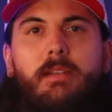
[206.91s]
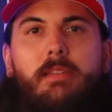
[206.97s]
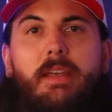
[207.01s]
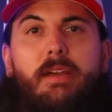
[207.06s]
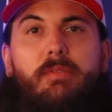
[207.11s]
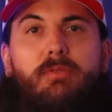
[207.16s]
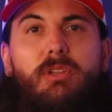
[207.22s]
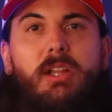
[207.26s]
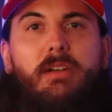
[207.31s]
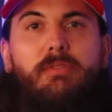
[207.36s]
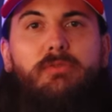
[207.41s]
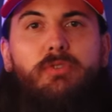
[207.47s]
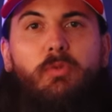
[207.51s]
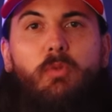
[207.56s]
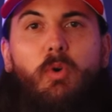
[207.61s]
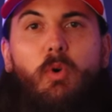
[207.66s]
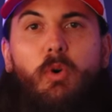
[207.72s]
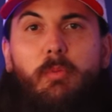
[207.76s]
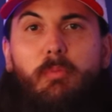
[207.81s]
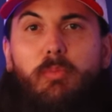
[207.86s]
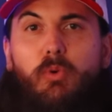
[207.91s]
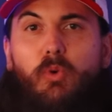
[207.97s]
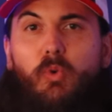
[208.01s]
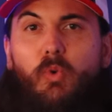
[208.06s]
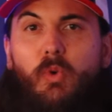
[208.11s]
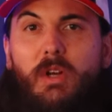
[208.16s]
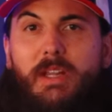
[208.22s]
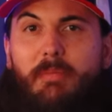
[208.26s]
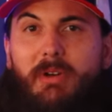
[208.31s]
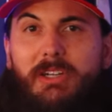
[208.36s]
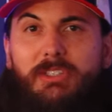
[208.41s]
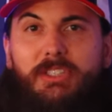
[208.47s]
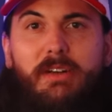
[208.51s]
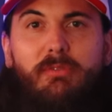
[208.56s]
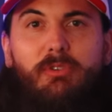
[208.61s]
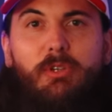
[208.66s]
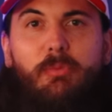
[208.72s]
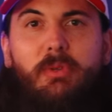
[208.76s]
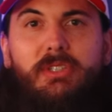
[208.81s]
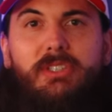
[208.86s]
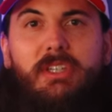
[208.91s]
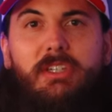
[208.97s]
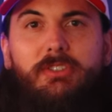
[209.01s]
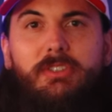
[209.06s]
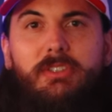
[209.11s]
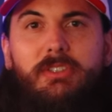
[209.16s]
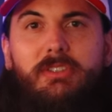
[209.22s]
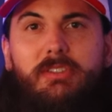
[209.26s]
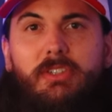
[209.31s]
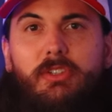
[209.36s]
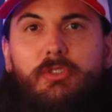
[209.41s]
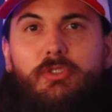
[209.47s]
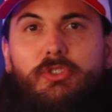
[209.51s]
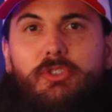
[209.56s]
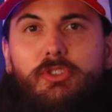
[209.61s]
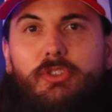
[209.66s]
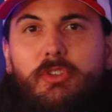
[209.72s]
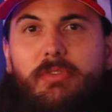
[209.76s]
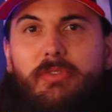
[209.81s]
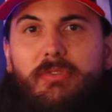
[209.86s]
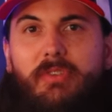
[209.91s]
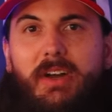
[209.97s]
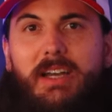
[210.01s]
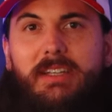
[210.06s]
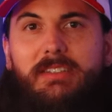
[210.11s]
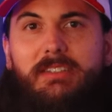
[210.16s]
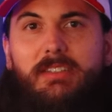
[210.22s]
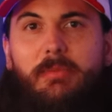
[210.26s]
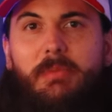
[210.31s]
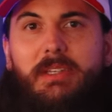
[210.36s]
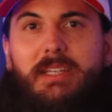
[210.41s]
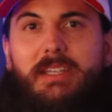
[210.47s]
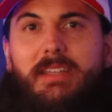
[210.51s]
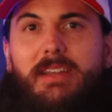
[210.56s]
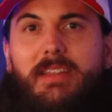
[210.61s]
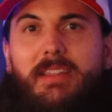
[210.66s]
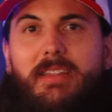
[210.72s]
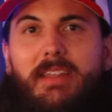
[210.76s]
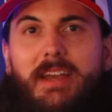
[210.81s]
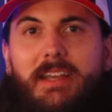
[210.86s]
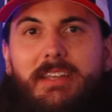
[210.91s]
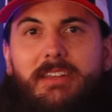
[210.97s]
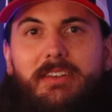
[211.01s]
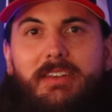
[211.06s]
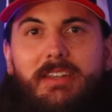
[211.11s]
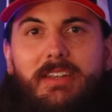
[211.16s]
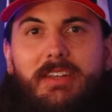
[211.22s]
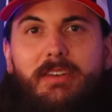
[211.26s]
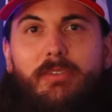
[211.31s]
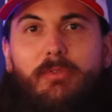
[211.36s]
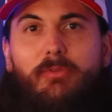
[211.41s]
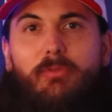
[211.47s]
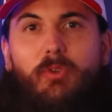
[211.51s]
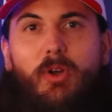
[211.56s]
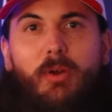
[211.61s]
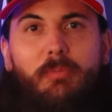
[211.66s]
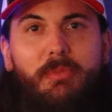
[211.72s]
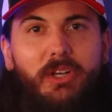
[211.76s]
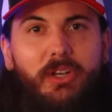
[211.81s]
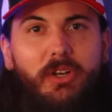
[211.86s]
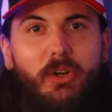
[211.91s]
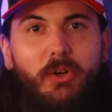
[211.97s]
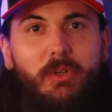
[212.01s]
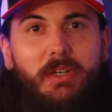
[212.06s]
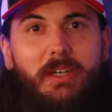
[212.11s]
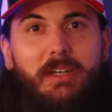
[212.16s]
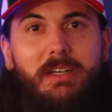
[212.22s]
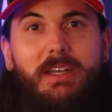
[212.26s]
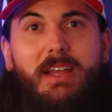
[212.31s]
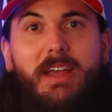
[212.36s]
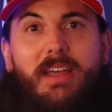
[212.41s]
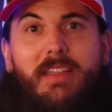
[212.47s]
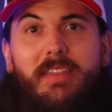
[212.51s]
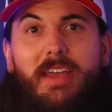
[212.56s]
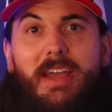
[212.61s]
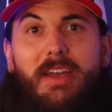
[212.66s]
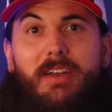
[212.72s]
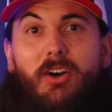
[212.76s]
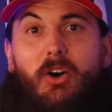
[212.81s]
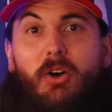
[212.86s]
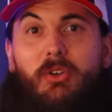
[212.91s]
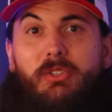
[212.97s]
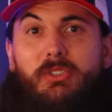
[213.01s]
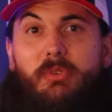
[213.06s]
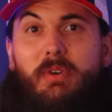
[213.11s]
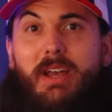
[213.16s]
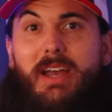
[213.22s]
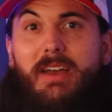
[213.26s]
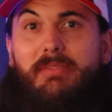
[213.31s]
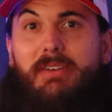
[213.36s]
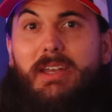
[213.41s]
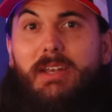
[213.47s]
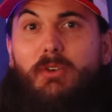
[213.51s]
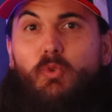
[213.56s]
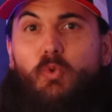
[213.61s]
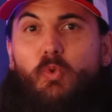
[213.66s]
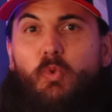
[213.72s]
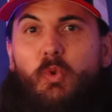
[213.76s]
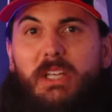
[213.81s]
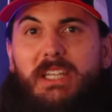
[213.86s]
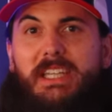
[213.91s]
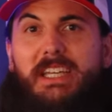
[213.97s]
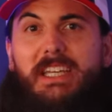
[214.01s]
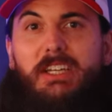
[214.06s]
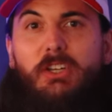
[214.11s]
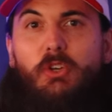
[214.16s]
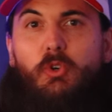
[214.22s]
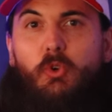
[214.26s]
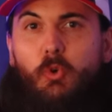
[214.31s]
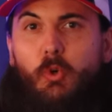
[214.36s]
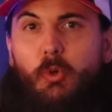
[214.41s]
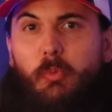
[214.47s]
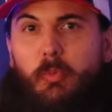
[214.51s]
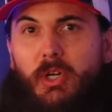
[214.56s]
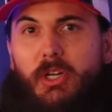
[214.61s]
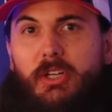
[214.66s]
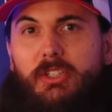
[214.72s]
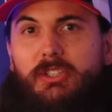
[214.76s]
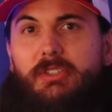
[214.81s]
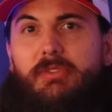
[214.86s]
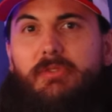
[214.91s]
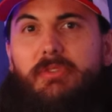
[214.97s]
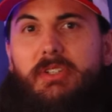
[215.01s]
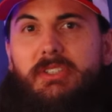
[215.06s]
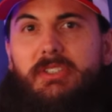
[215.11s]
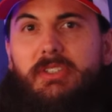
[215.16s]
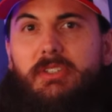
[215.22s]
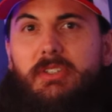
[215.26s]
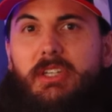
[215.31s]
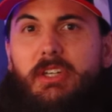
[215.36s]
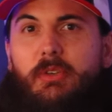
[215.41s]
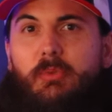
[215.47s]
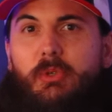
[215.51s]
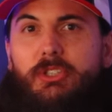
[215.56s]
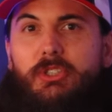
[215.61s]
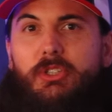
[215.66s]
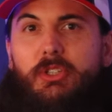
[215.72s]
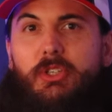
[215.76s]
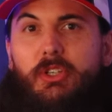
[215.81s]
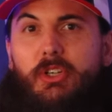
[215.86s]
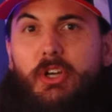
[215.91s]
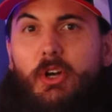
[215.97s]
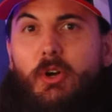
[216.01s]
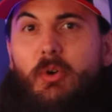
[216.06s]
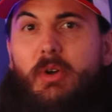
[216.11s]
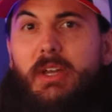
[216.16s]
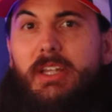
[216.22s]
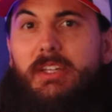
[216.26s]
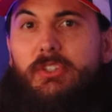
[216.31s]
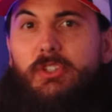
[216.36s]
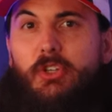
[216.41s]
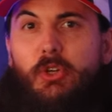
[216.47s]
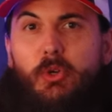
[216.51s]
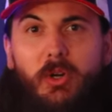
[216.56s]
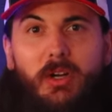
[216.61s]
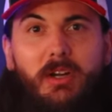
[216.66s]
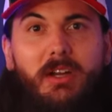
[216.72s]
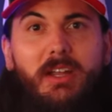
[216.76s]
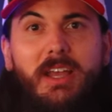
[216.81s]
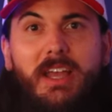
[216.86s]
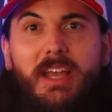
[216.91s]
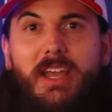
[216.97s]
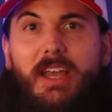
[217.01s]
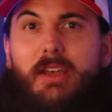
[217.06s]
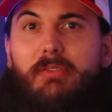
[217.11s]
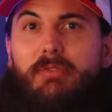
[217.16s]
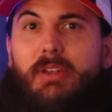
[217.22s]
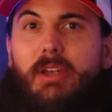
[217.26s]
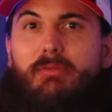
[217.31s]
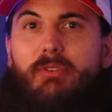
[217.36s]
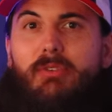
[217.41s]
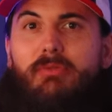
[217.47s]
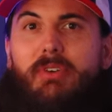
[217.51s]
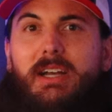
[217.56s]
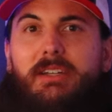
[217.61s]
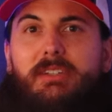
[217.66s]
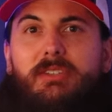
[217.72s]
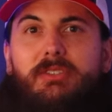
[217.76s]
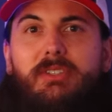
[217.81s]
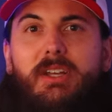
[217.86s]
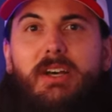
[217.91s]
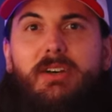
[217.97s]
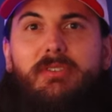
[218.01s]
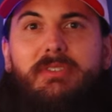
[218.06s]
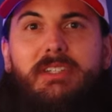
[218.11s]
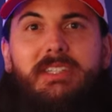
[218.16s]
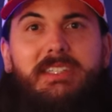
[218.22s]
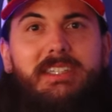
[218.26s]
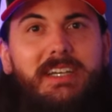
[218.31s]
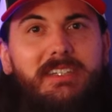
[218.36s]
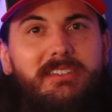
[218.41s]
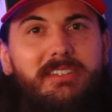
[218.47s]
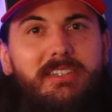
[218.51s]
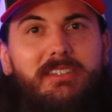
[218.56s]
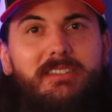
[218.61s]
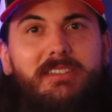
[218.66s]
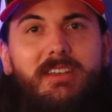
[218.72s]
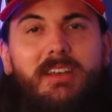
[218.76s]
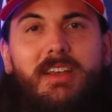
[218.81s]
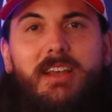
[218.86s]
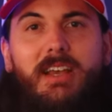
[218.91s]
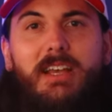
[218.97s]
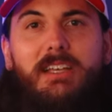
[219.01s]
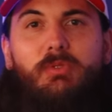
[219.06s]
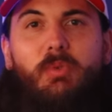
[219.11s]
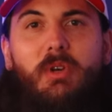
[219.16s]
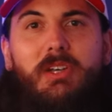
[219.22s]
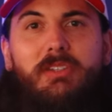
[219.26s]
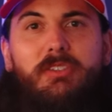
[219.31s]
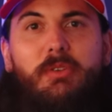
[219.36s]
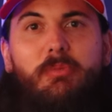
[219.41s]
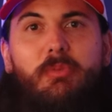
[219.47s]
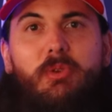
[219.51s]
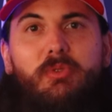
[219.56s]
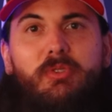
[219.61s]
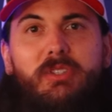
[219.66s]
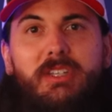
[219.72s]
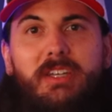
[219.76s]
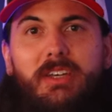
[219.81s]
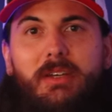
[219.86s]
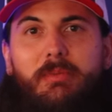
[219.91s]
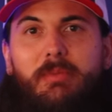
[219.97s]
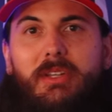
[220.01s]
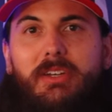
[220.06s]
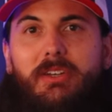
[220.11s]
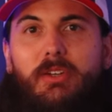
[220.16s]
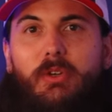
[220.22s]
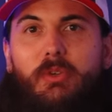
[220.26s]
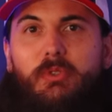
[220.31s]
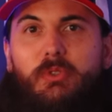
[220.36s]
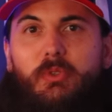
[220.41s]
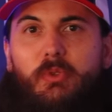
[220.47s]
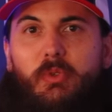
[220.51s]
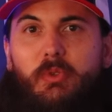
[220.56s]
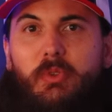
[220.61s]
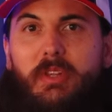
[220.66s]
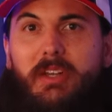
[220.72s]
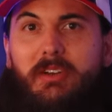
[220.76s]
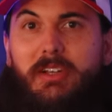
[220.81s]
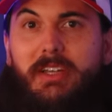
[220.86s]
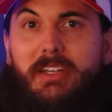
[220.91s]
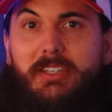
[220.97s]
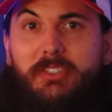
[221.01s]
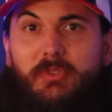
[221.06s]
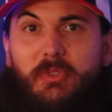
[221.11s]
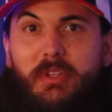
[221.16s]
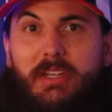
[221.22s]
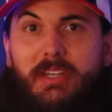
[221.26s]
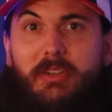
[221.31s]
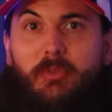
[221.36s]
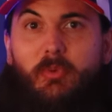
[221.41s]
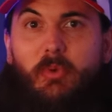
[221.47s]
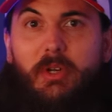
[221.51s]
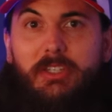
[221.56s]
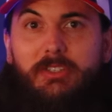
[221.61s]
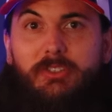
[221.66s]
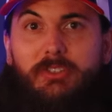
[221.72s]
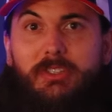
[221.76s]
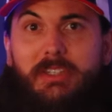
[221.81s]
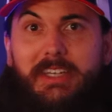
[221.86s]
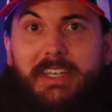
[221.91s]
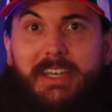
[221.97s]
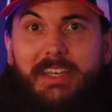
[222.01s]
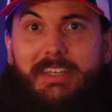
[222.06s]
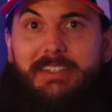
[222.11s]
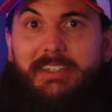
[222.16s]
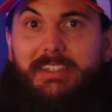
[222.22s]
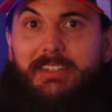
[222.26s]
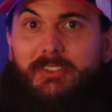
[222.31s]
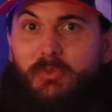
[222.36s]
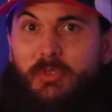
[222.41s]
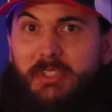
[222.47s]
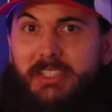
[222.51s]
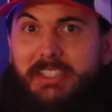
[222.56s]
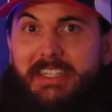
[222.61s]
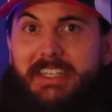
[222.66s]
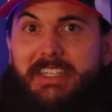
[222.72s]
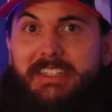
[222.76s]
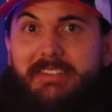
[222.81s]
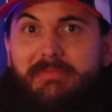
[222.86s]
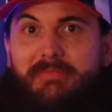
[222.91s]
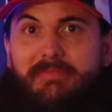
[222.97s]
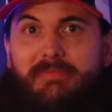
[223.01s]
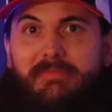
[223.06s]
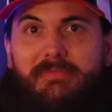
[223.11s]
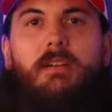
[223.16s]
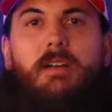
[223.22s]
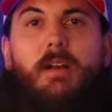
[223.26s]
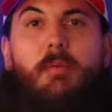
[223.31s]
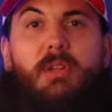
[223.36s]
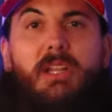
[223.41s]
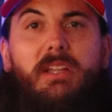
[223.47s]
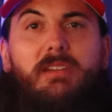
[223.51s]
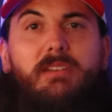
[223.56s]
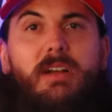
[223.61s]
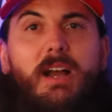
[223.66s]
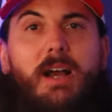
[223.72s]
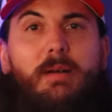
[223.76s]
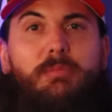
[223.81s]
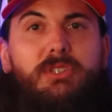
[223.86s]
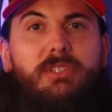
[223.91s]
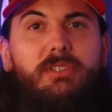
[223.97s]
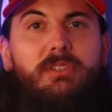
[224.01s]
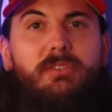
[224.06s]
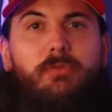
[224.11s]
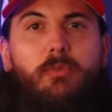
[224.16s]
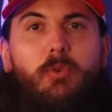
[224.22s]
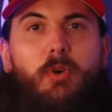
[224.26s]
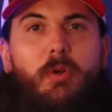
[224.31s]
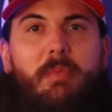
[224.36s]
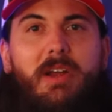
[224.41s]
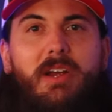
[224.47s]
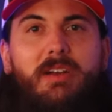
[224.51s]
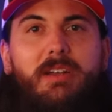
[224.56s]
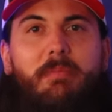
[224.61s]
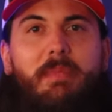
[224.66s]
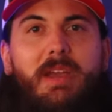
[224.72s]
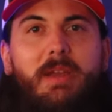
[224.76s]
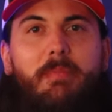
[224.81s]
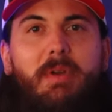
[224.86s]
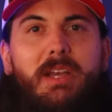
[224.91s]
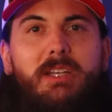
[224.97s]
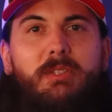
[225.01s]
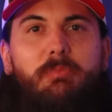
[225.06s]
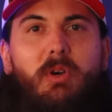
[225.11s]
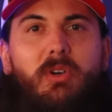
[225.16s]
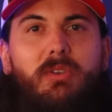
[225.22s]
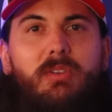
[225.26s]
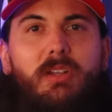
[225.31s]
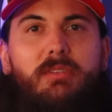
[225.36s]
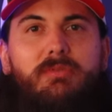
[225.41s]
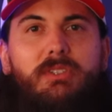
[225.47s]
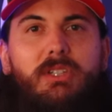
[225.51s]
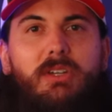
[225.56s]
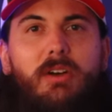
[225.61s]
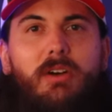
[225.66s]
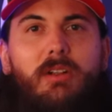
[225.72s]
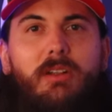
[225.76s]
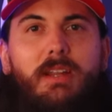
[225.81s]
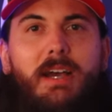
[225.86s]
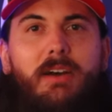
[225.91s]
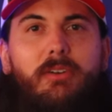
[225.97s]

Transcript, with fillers: They have gloves for pretty much every position, so you should find something that you need from Nokona. They also have a really cool production facility which you can go and tour if you ever find yourself in Texas, as well as a museum that goes through their history, which again is really neat couple other options for American-made baseball gloves to call